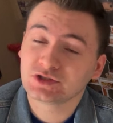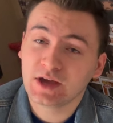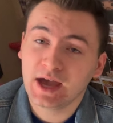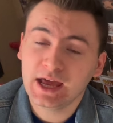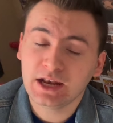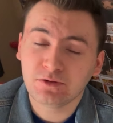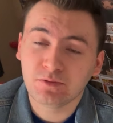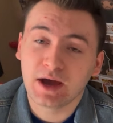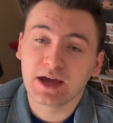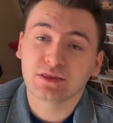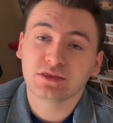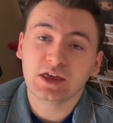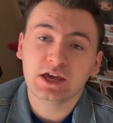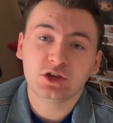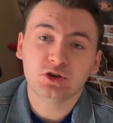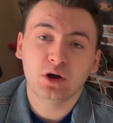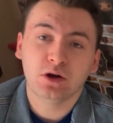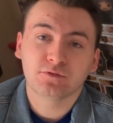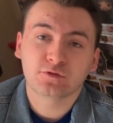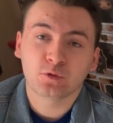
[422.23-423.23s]
anyway,
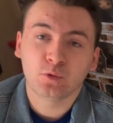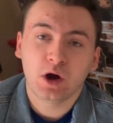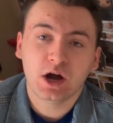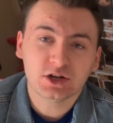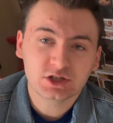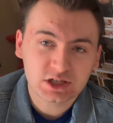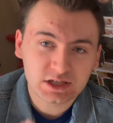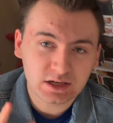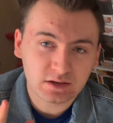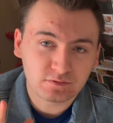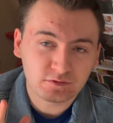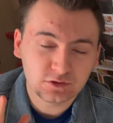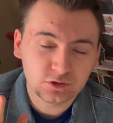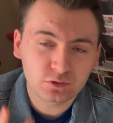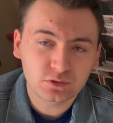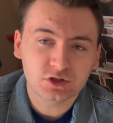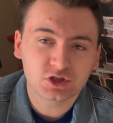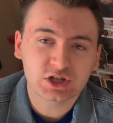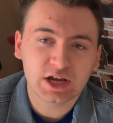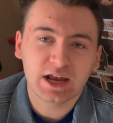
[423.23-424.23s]
thank you all for watching, and if you're
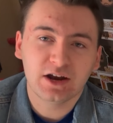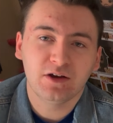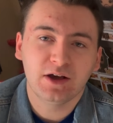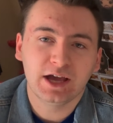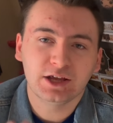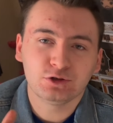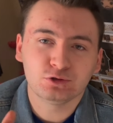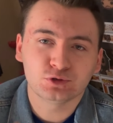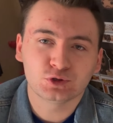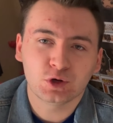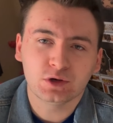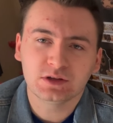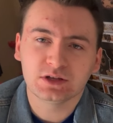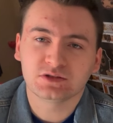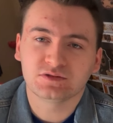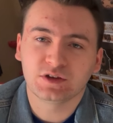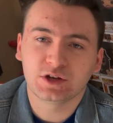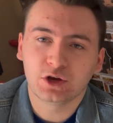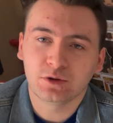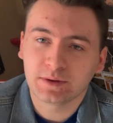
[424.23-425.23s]
new to the channel and you enjoyed
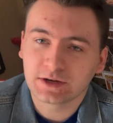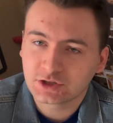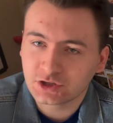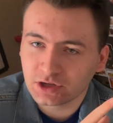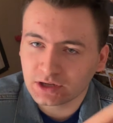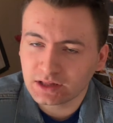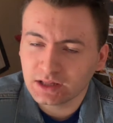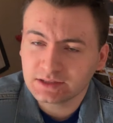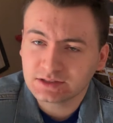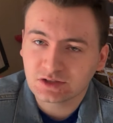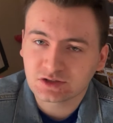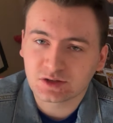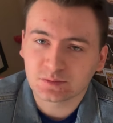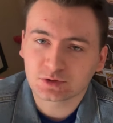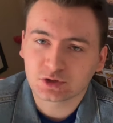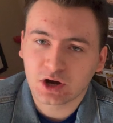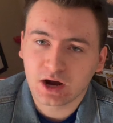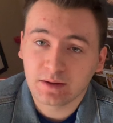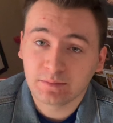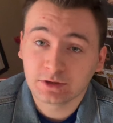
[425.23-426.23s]
this video, make sure to click to
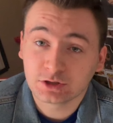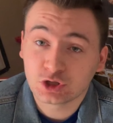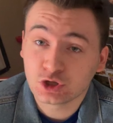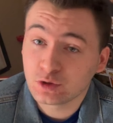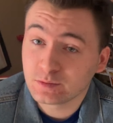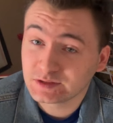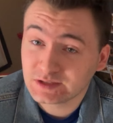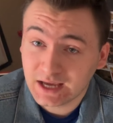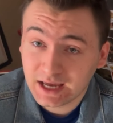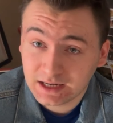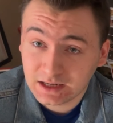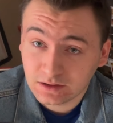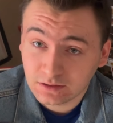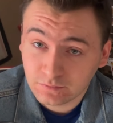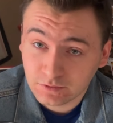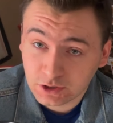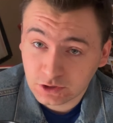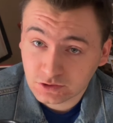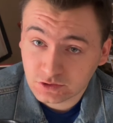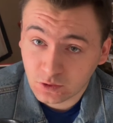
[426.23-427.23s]
subscribe so you don't miss any
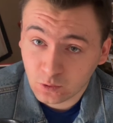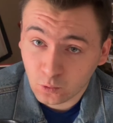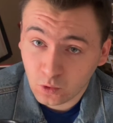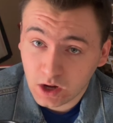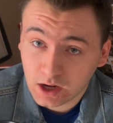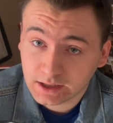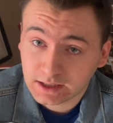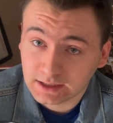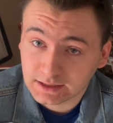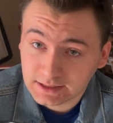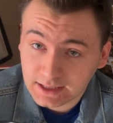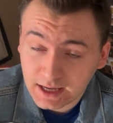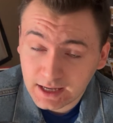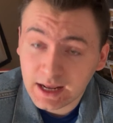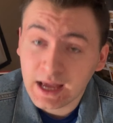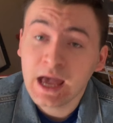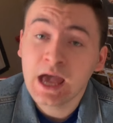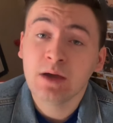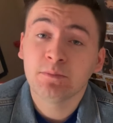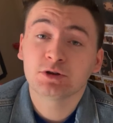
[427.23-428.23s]
of the videos of The Walking
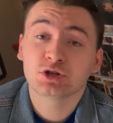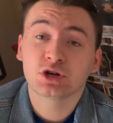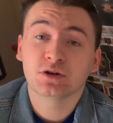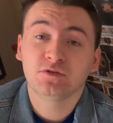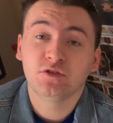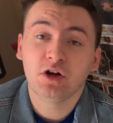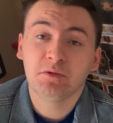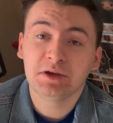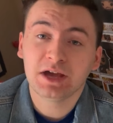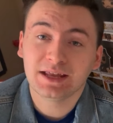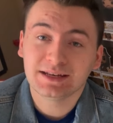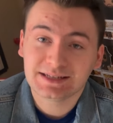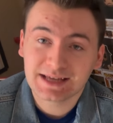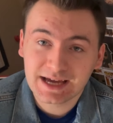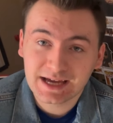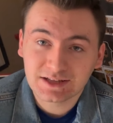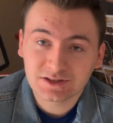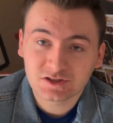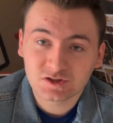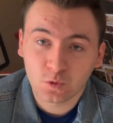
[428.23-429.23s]
Dead. Be sure to follow me at
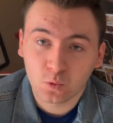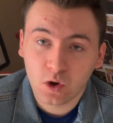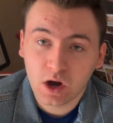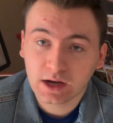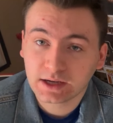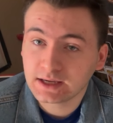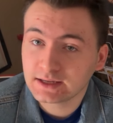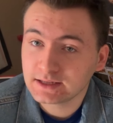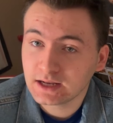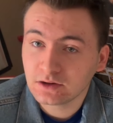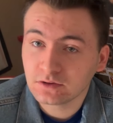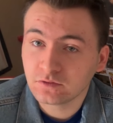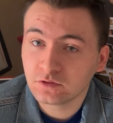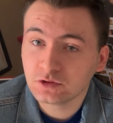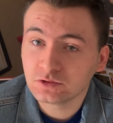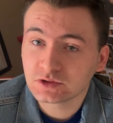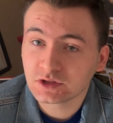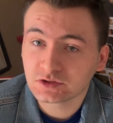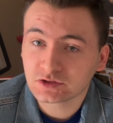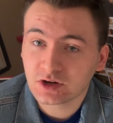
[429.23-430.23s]
Dan's The Walking Dead
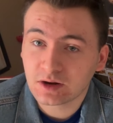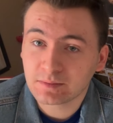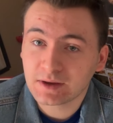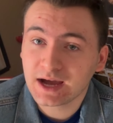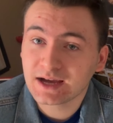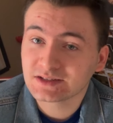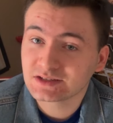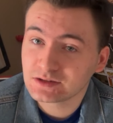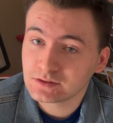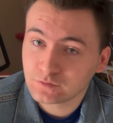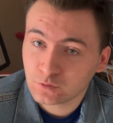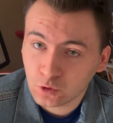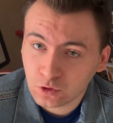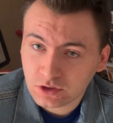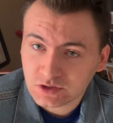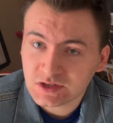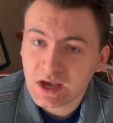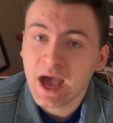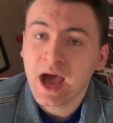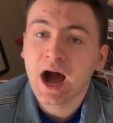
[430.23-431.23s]
Reviews on Instagram, guys. And of
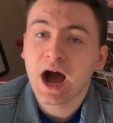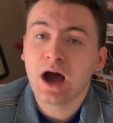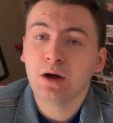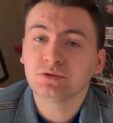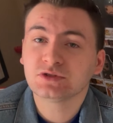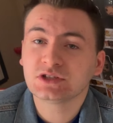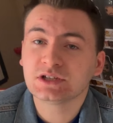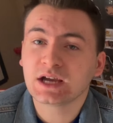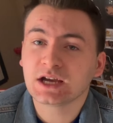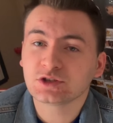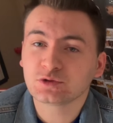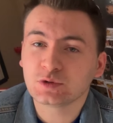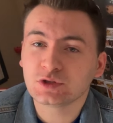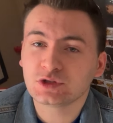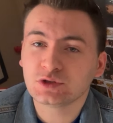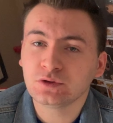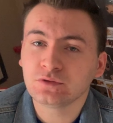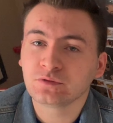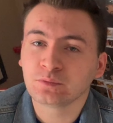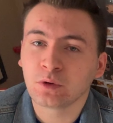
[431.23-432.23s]
course, I will see you guys really
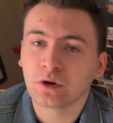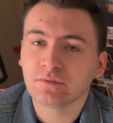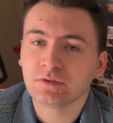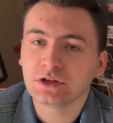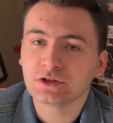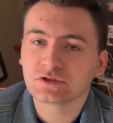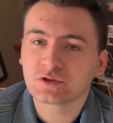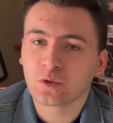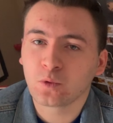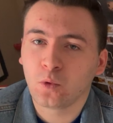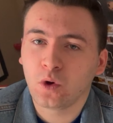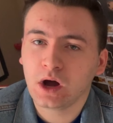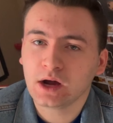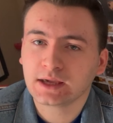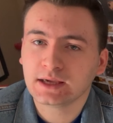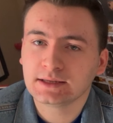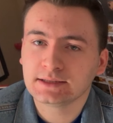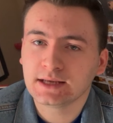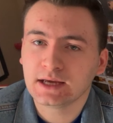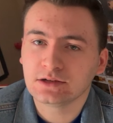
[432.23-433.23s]
soon for more videos of The
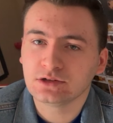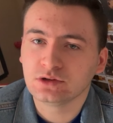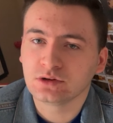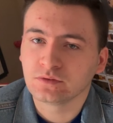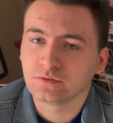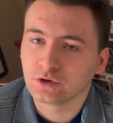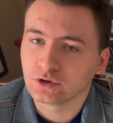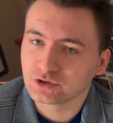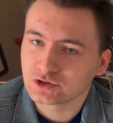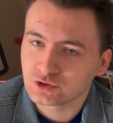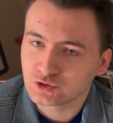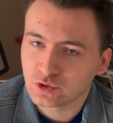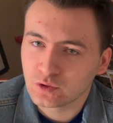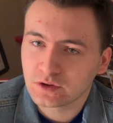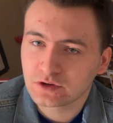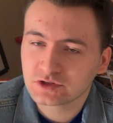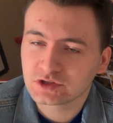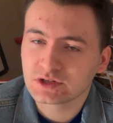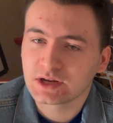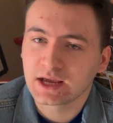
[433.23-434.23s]
Walking Dead universe. Enjoy
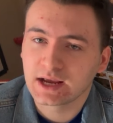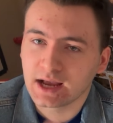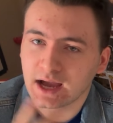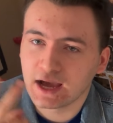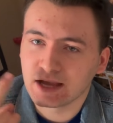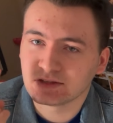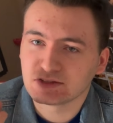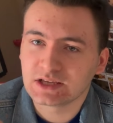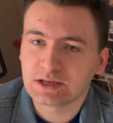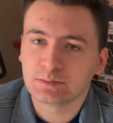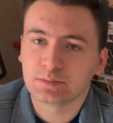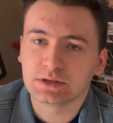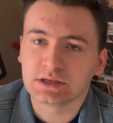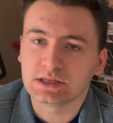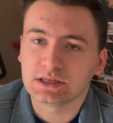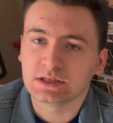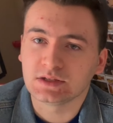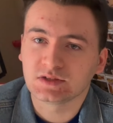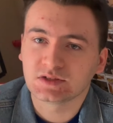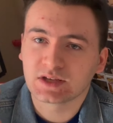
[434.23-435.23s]
the rest of the day, guys, and peace